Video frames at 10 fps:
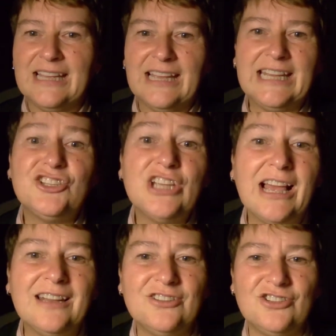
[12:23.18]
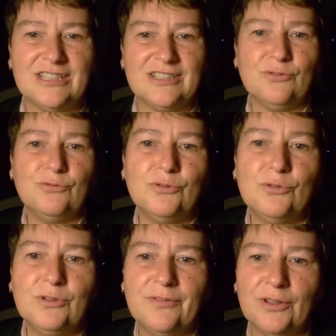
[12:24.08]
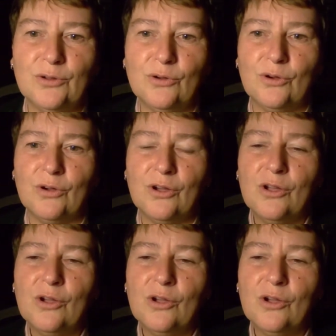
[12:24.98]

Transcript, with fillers: And he challenges the rule of the law